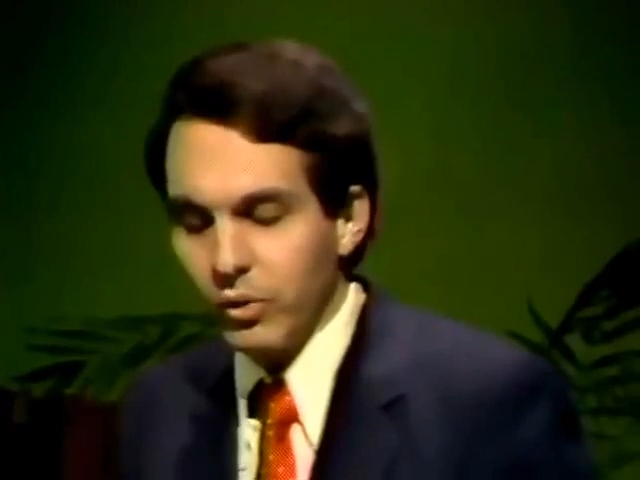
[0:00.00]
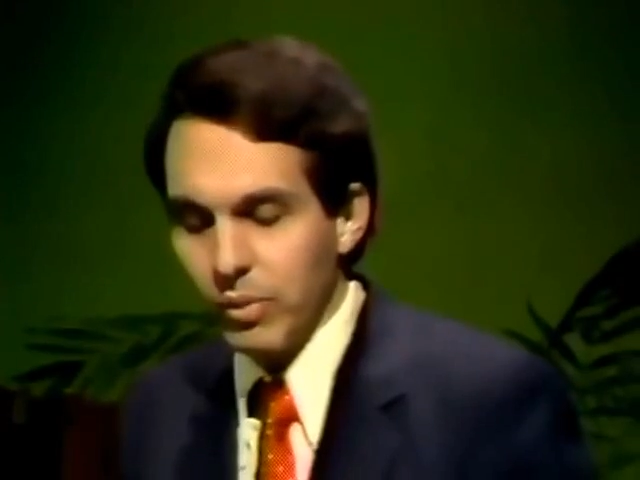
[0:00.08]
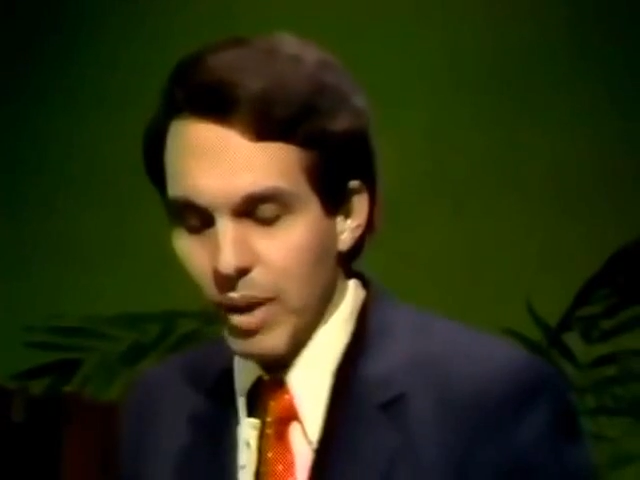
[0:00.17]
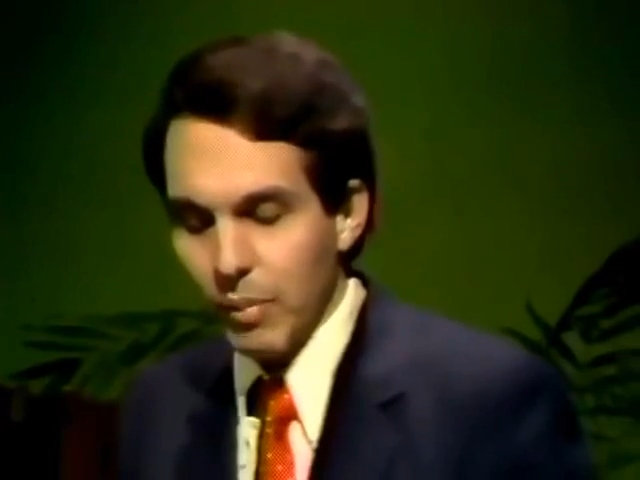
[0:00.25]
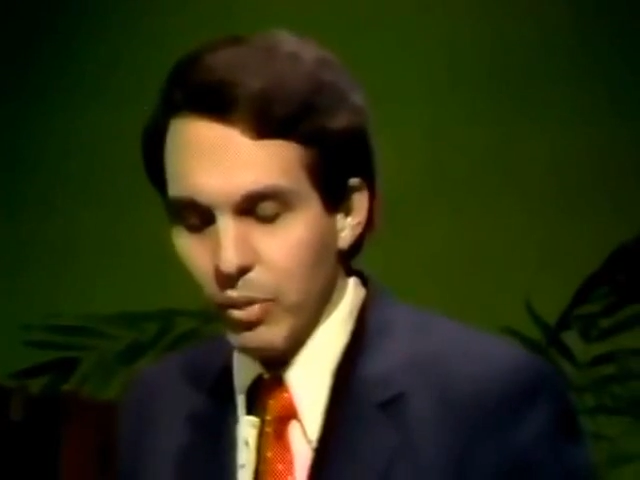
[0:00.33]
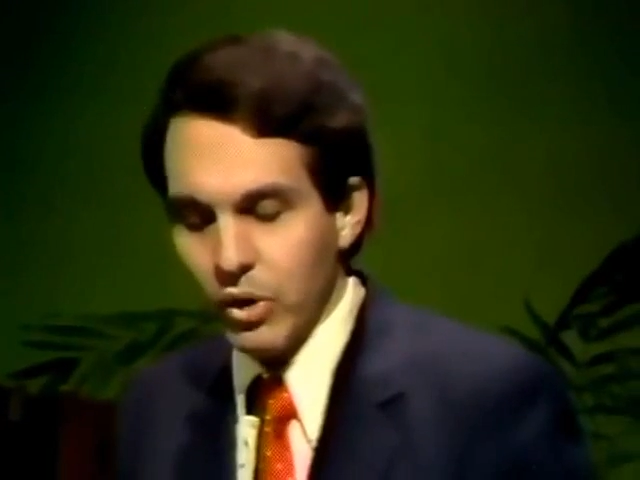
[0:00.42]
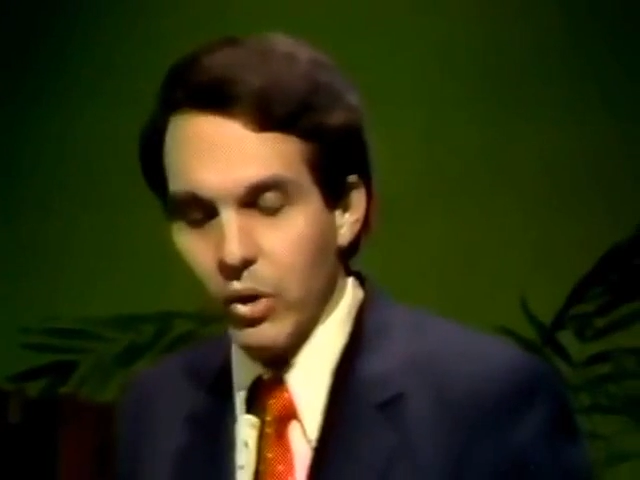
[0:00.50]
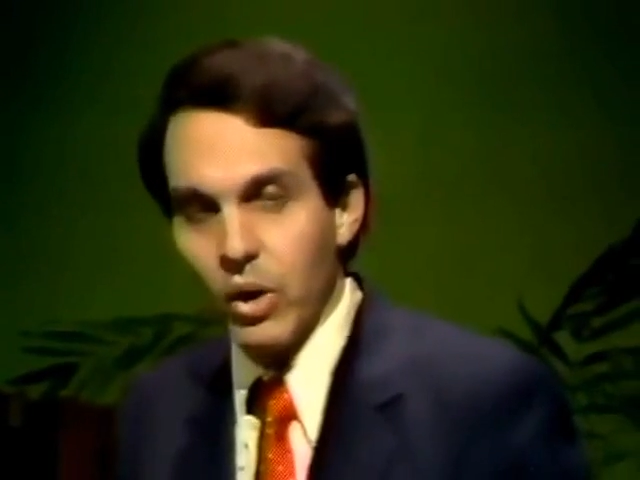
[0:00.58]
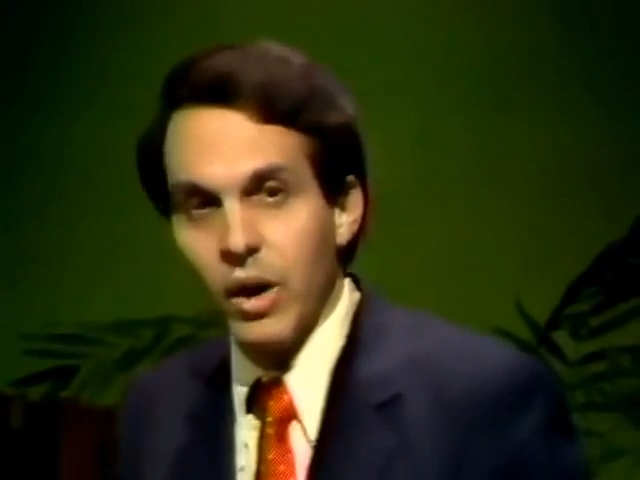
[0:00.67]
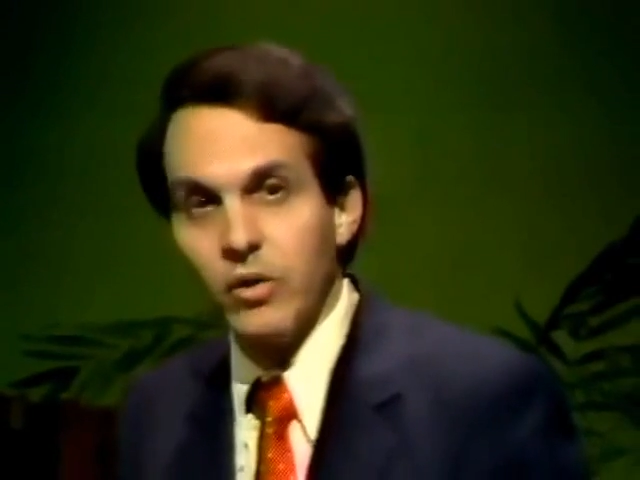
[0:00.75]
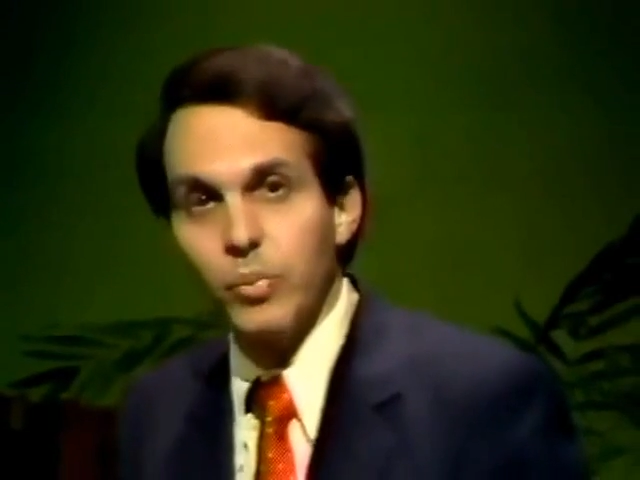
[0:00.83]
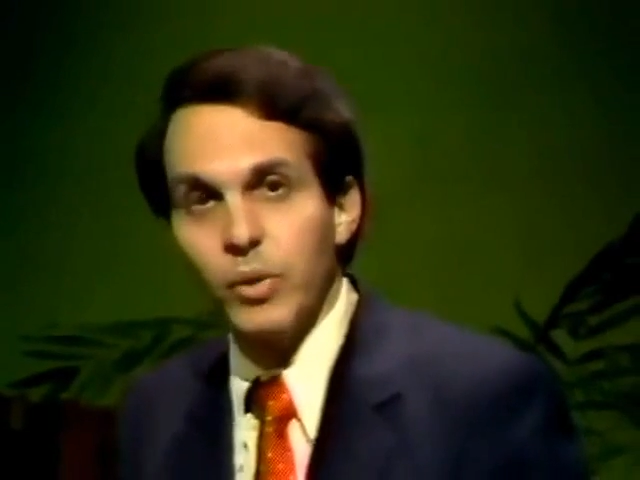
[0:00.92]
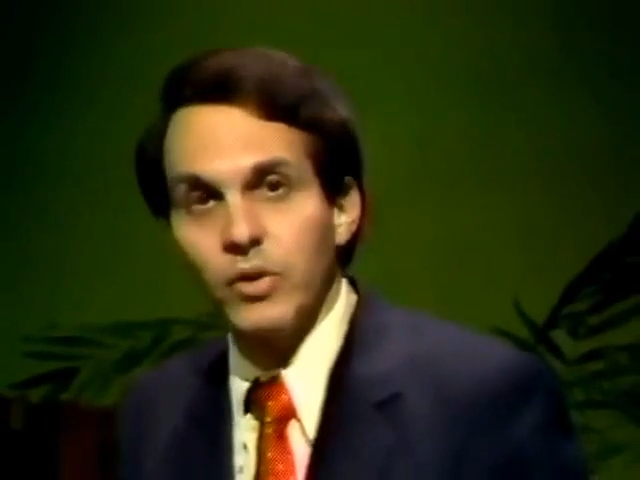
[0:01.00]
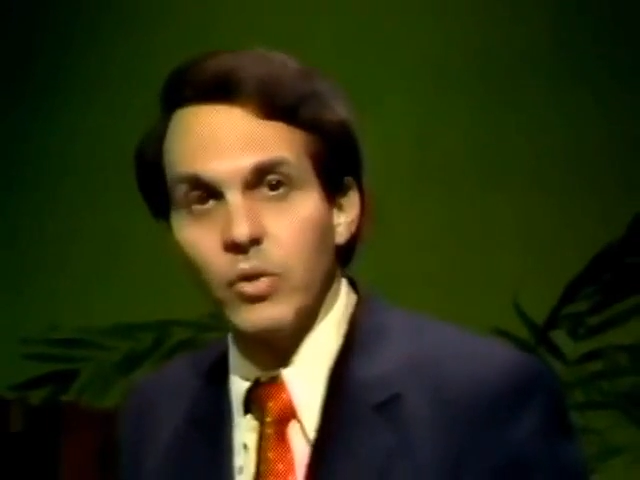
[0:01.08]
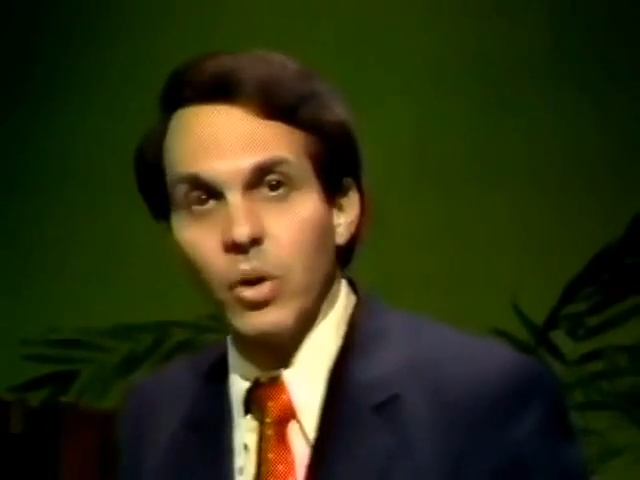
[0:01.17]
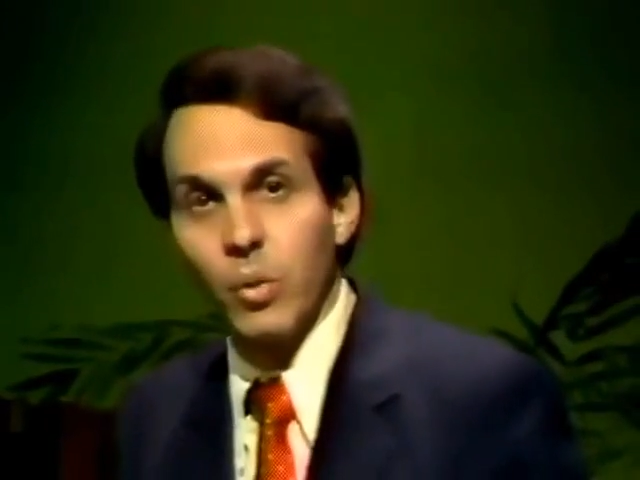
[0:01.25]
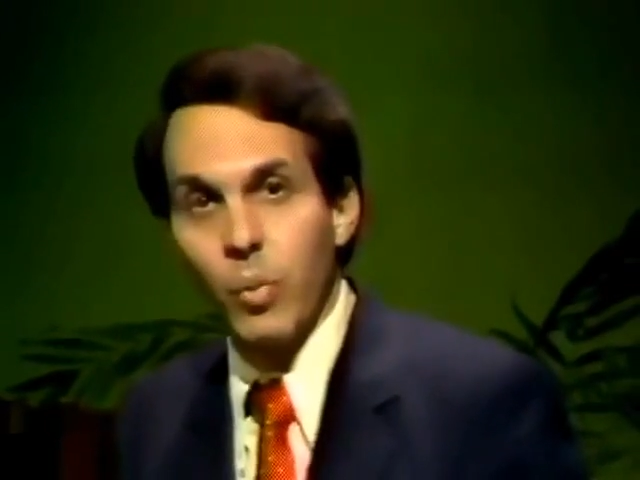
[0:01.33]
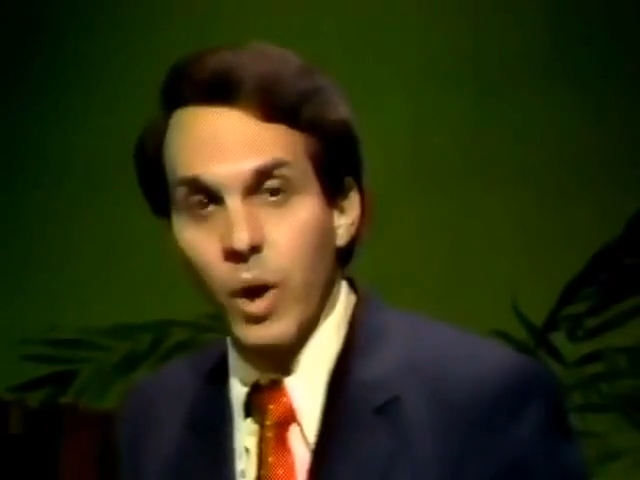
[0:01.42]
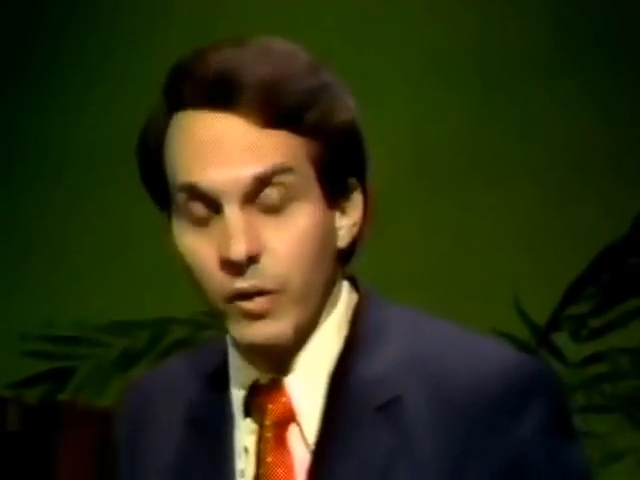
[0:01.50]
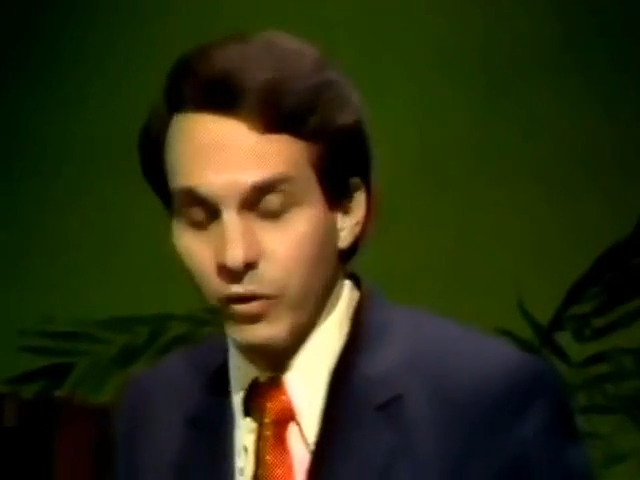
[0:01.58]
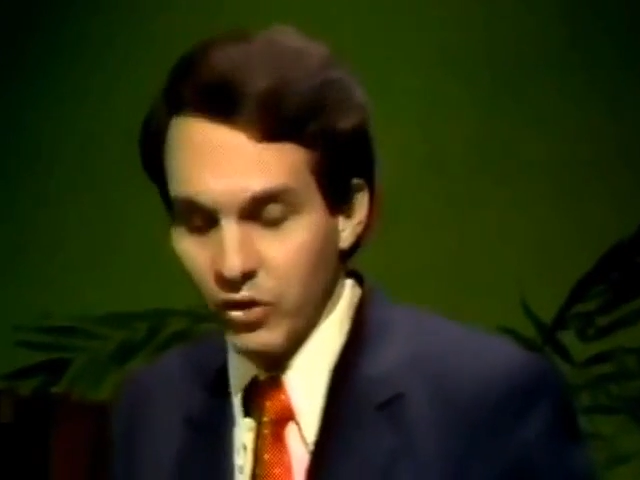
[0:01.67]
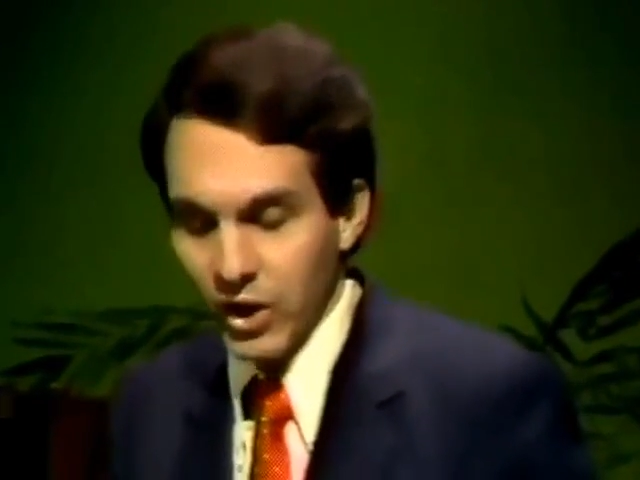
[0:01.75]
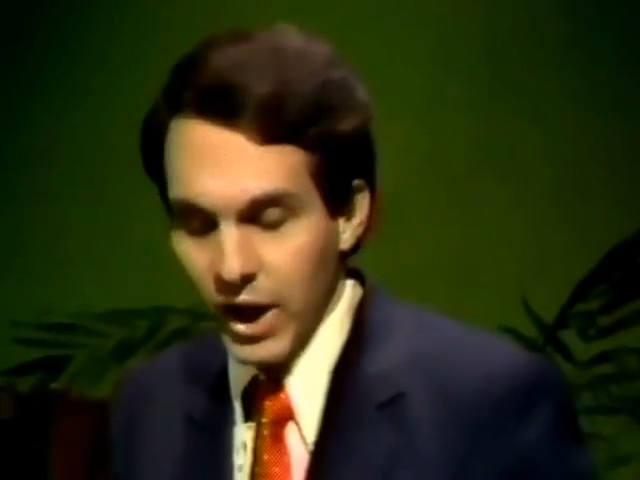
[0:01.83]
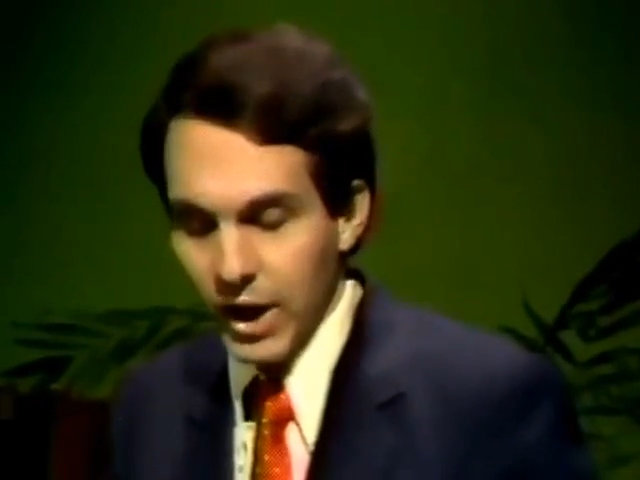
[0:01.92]
remember your husband or
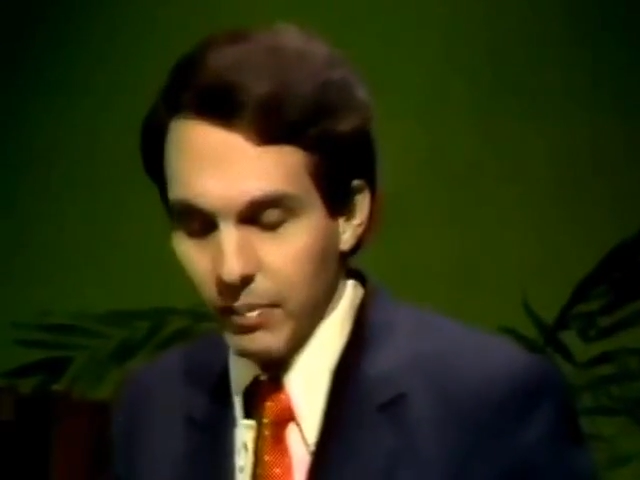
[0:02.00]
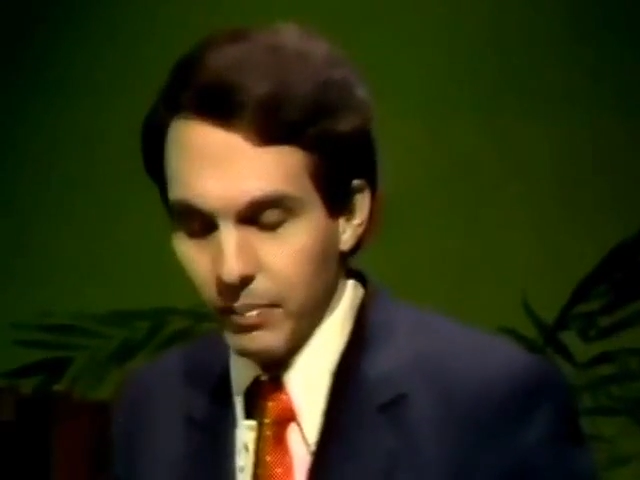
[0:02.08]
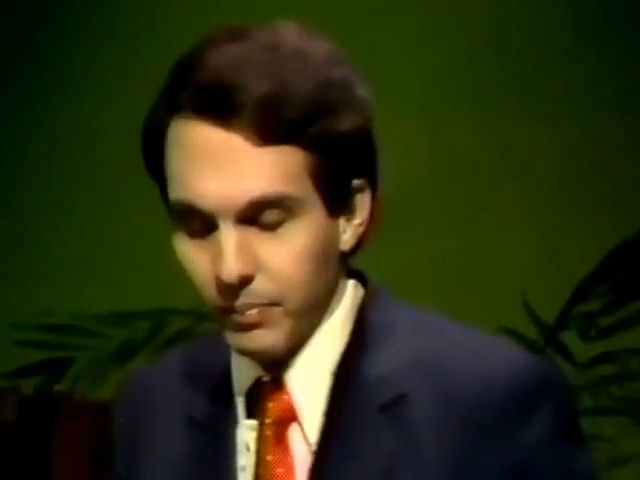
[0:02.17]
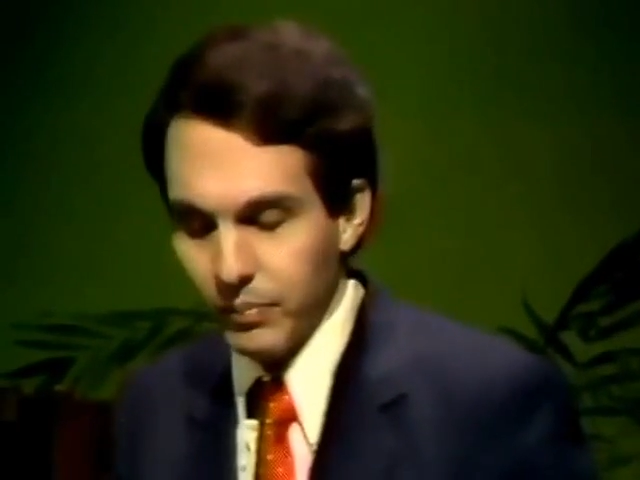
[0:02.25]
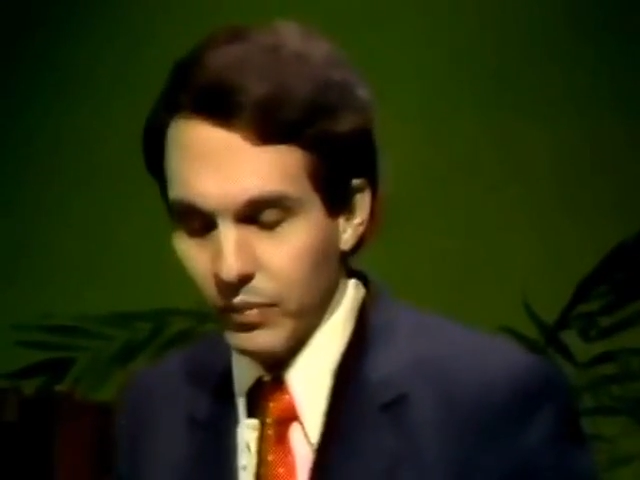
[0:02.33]
wife's name.